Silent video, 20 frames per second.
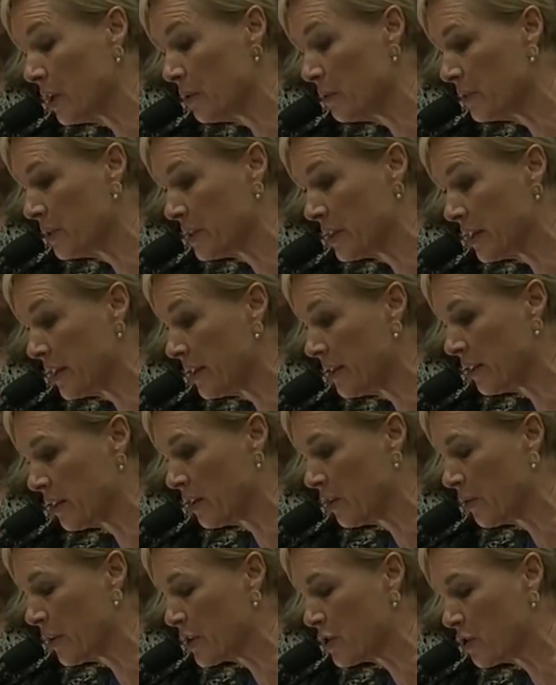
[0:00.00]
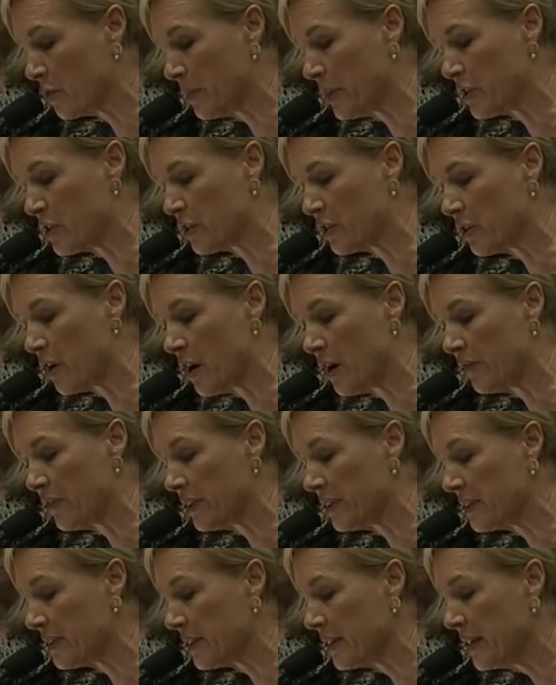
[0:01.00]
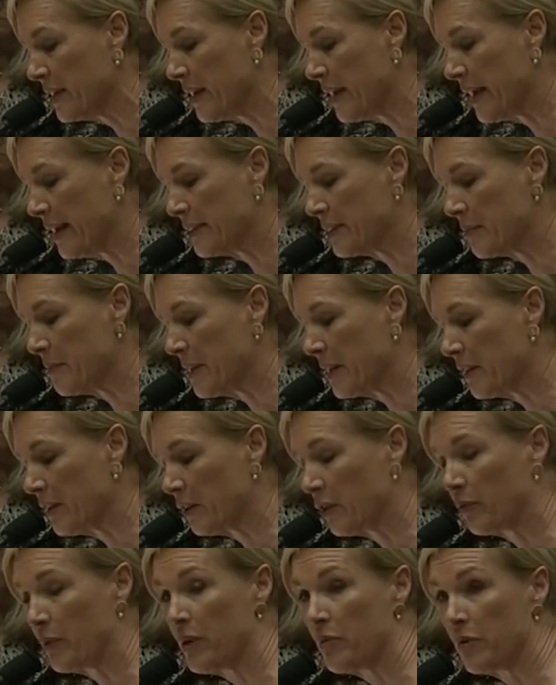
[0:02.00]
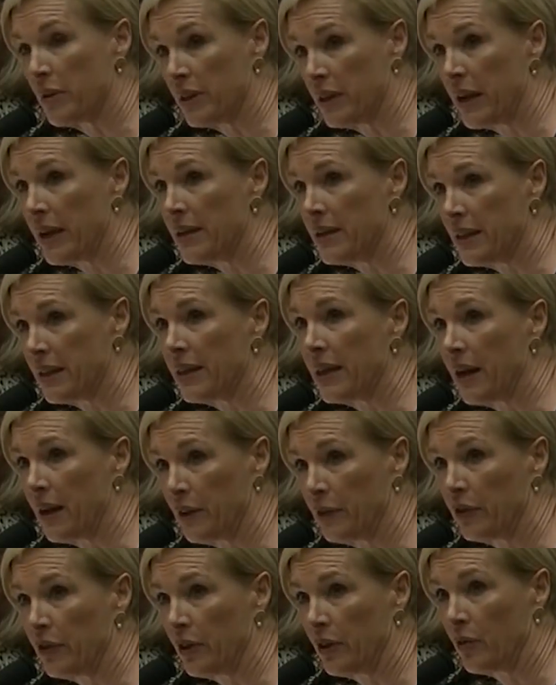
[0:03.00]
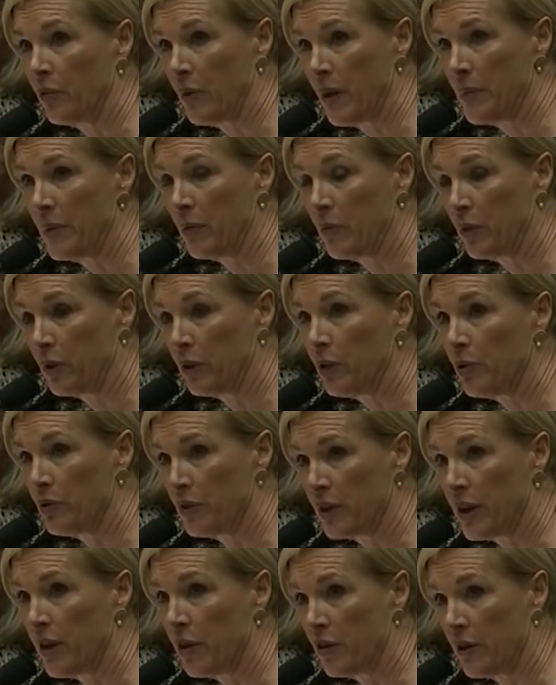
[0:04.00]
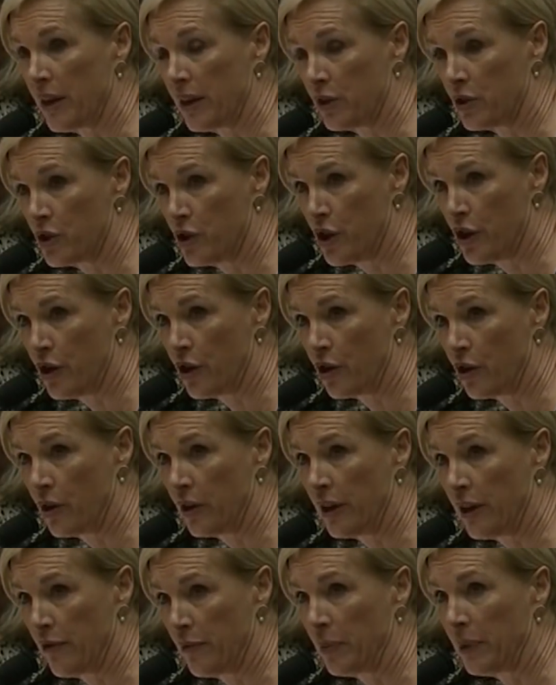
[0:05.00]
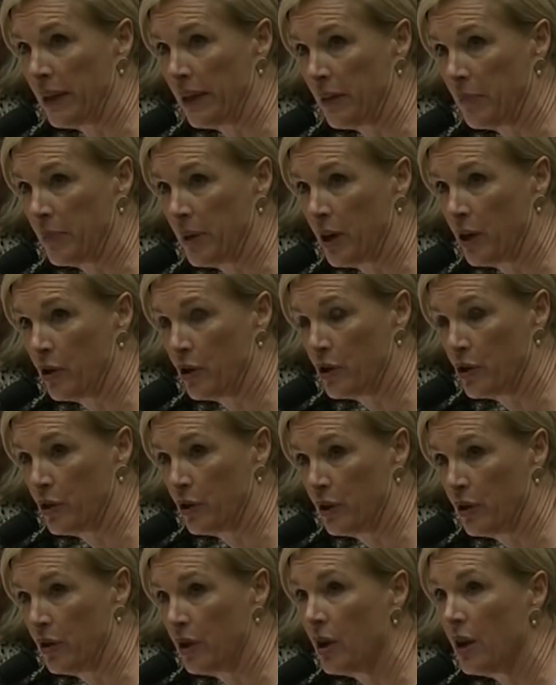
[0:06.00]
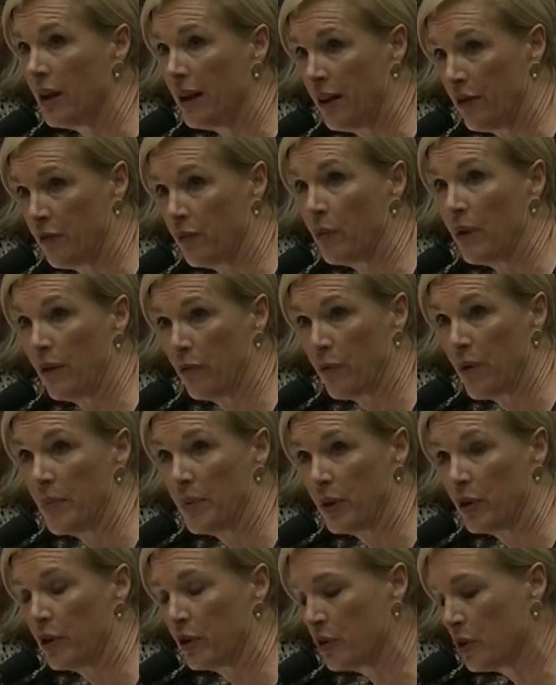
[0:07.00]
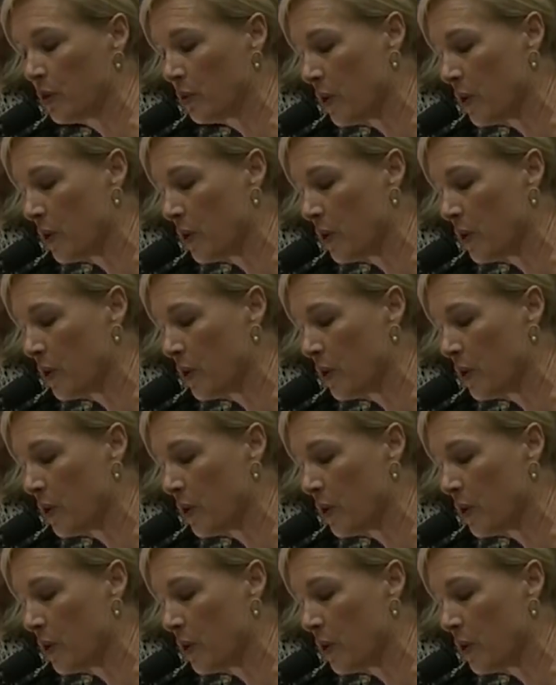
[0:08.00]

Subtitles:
own study, the Congressional Budget Office, estimated that 390,000 women would lose care next year if Planned Parenthood, if women could